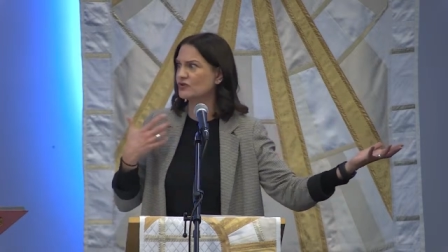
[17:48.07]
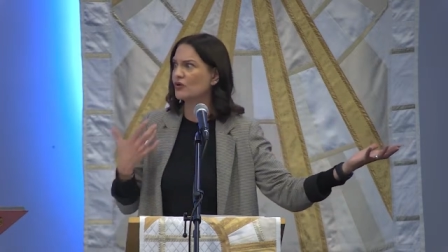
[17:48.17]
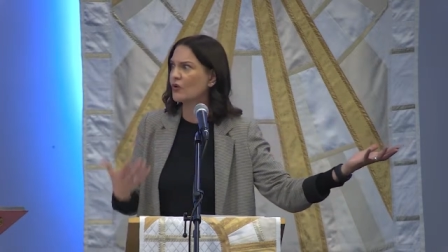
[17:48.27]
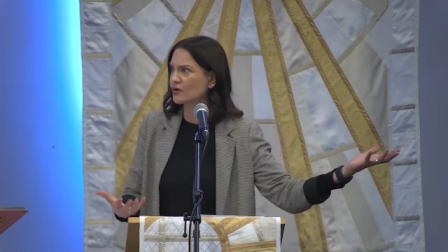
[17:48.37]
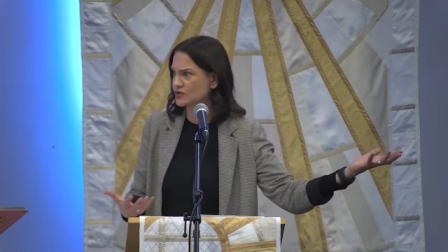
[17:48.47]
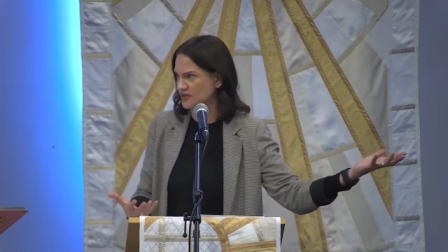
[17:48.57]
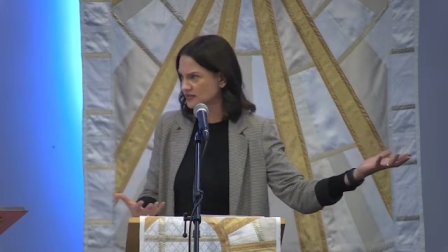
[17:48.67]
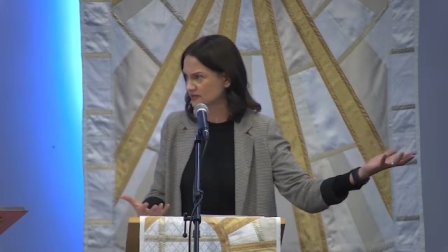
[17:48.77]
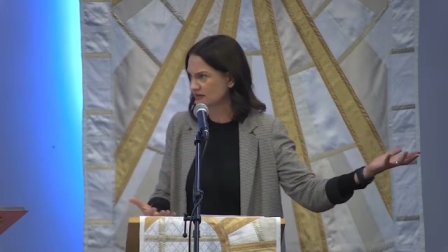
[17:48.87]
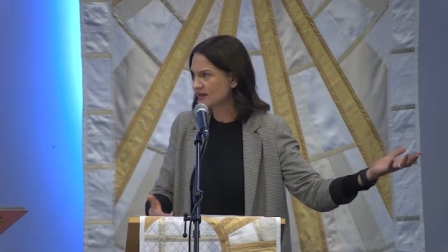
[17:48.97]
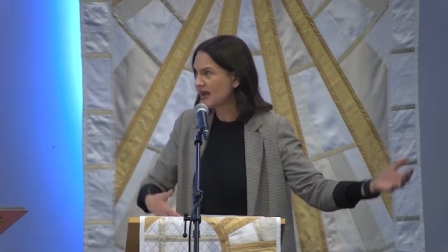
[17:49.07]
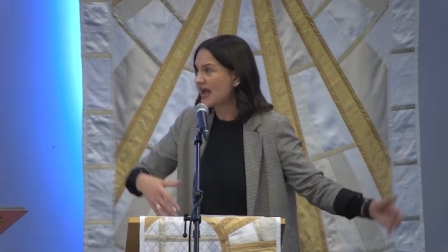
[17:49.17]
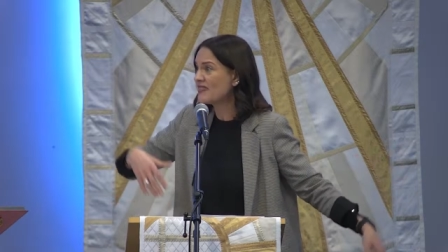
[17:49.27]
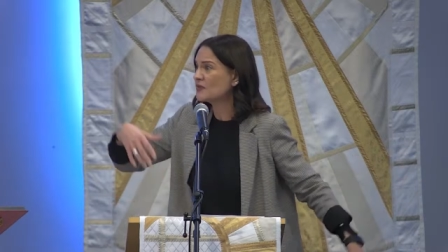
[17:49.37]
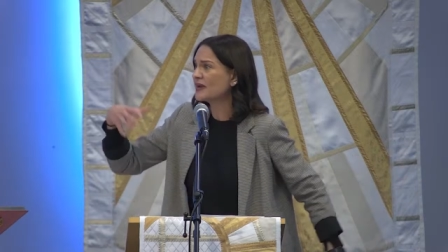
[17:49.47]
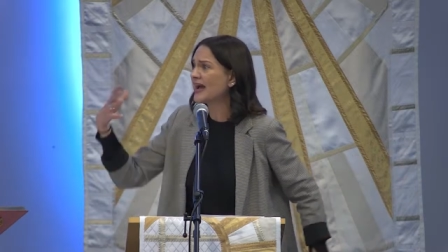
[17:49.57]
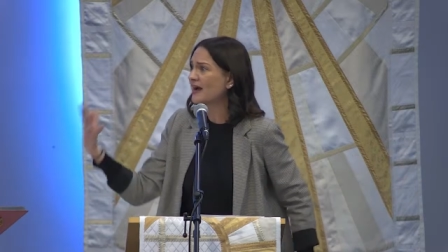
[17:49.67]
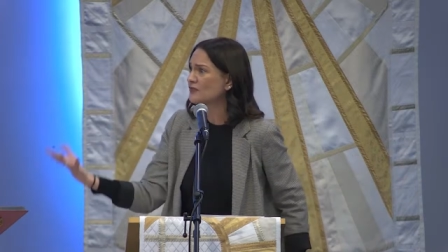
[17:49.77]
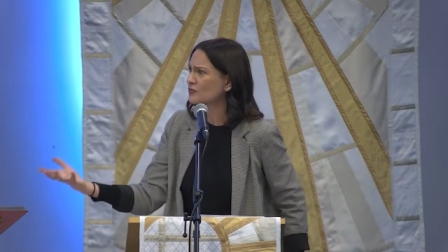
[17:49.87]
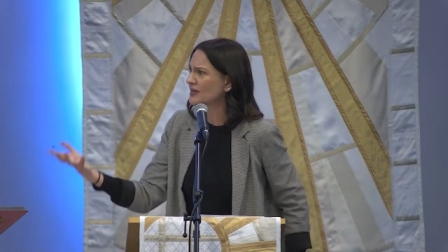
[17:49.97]
gorgeous. And then we
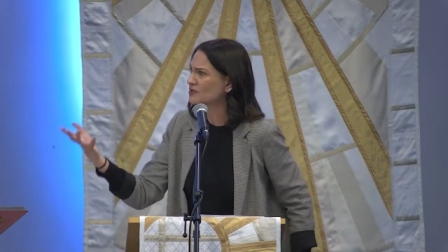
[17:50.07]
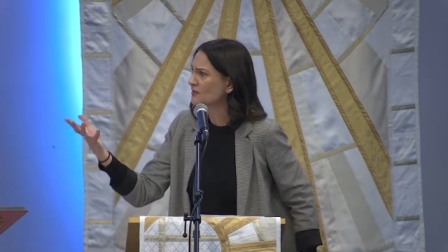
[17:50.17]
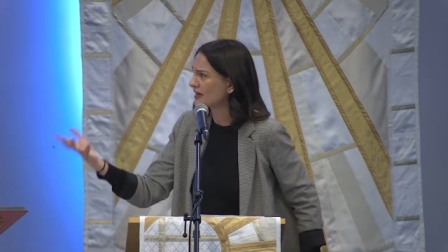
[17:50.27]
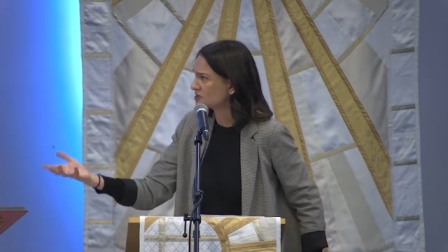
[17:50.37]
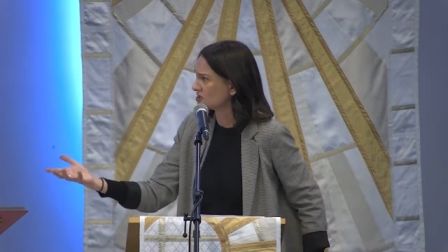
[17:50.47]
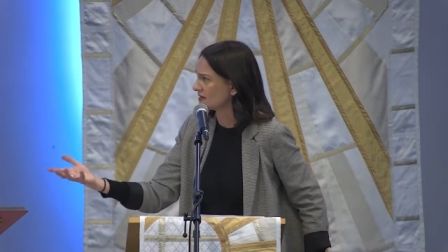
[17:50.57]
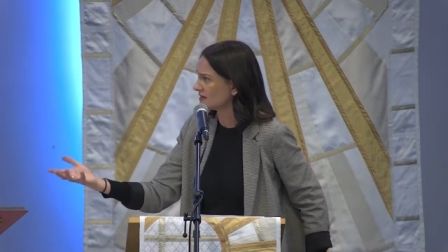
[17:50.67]
have the resurrection.